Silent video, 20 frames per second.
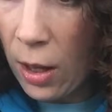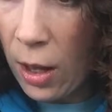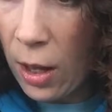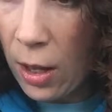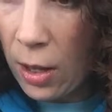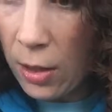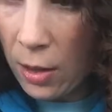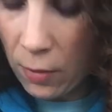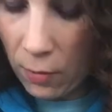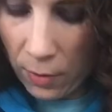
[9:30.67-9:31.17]

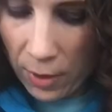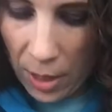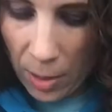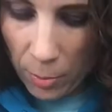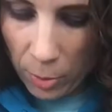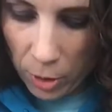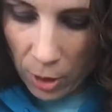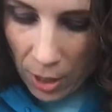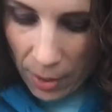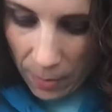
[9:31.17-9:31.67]
And I
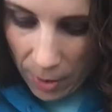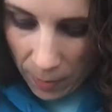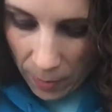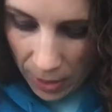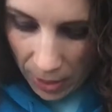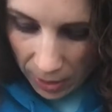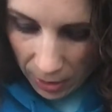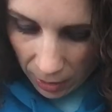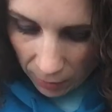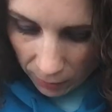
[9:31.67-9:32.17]
reapply my
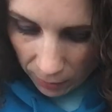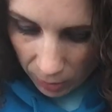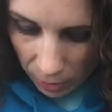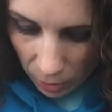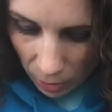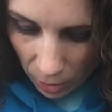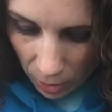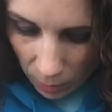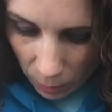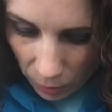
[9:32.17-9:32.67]
paint every
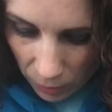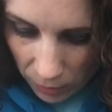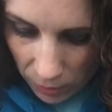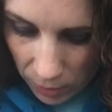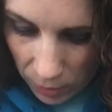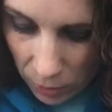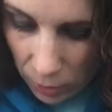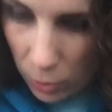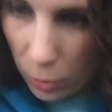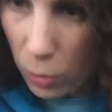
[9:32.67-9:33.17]
time with
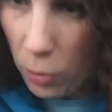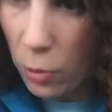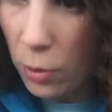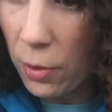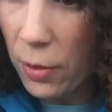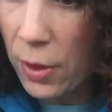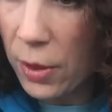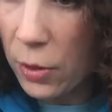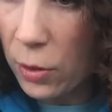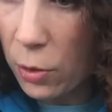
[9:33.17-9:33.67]
this
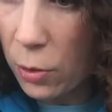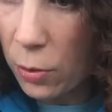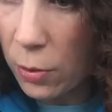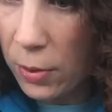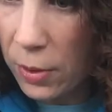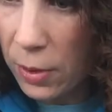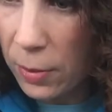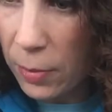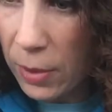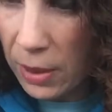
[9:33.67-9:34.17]
tool. This
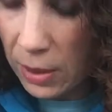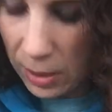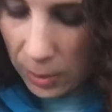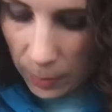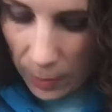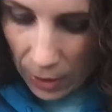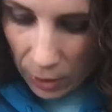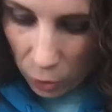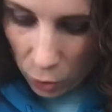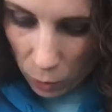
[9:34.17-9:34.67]
tool is a bit
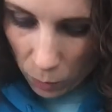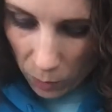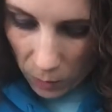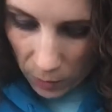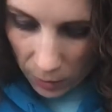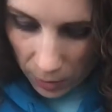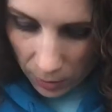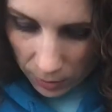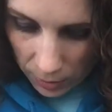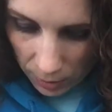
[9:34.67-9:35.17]
special
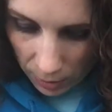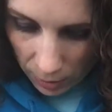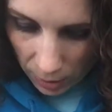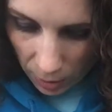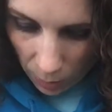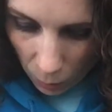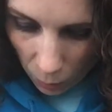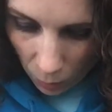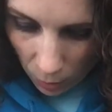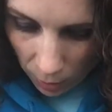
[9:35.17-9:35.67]
because it
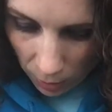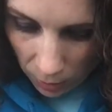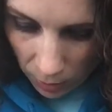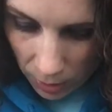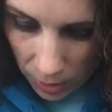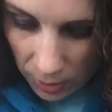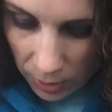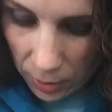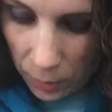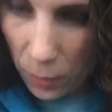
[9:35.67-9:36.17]
can work
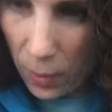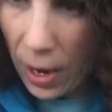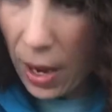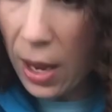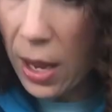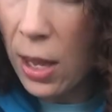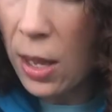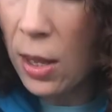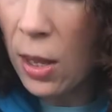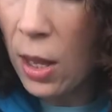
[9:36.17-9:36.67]
this
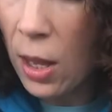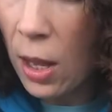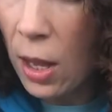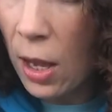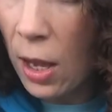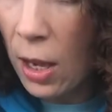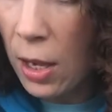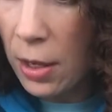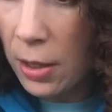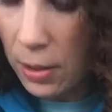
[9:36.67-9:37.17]
way.
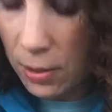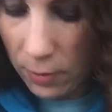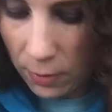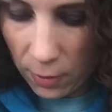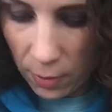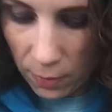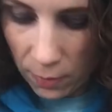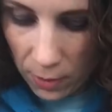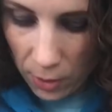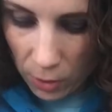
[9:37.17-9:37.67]
And
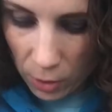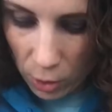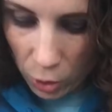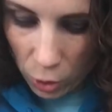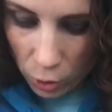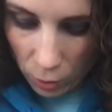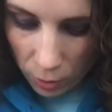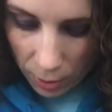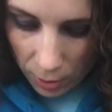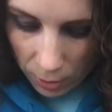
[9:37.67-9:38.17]
in a very
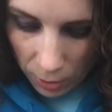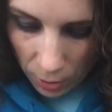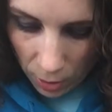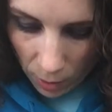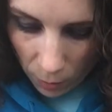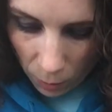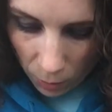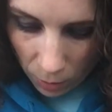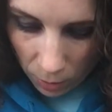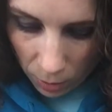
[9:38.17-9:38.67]
short
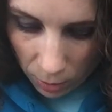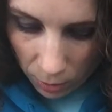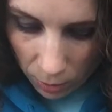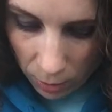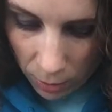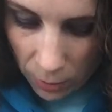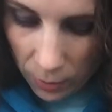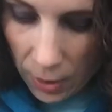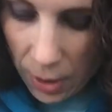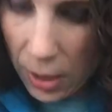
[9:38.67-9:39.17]
time, we're going to
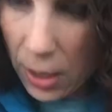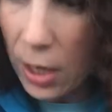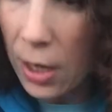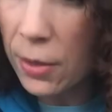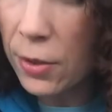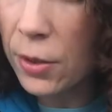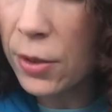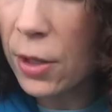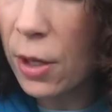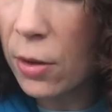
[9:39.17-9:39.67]
learn that it
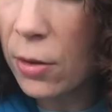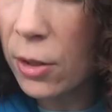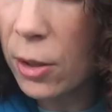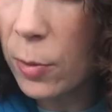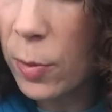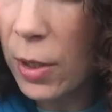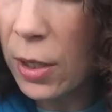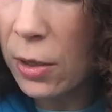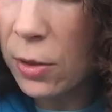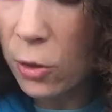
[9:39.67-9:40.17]
has another
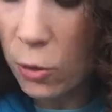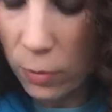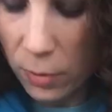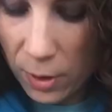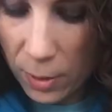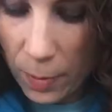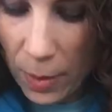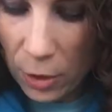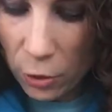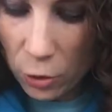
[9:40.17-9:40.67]

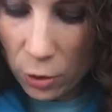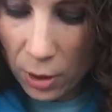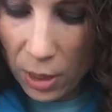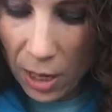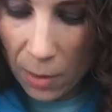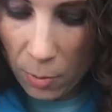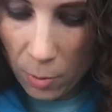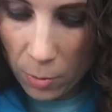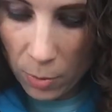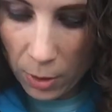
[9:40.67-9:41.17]
special
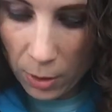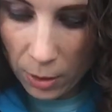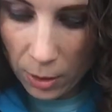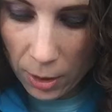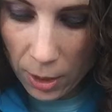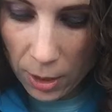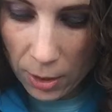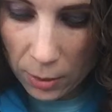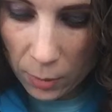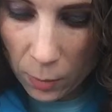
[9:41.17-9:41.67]

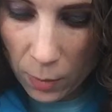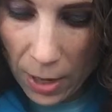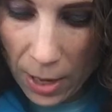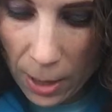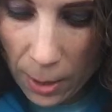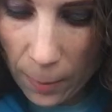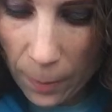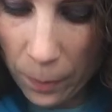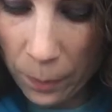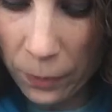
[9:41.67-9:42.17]
capability as
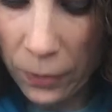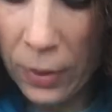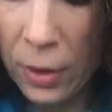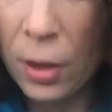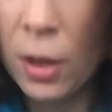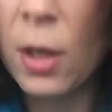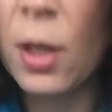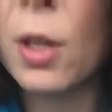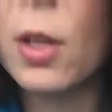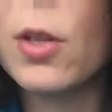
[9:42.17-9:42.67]
well.
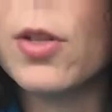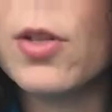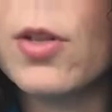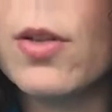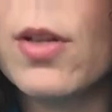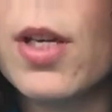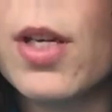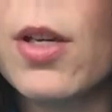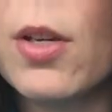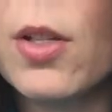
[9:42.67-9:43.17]

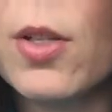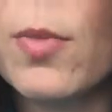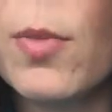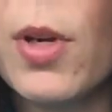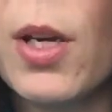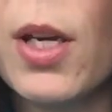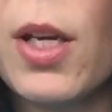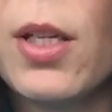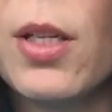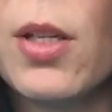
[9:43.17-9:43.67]
So there's
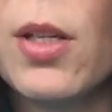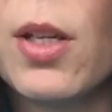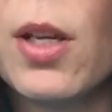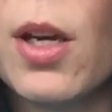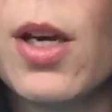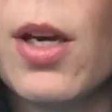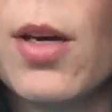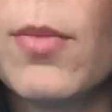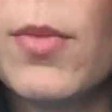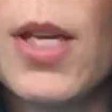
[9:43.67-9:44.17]
my
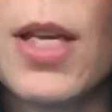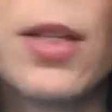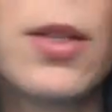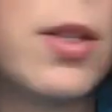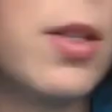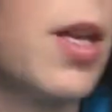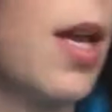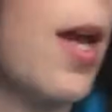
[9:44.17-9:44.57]
next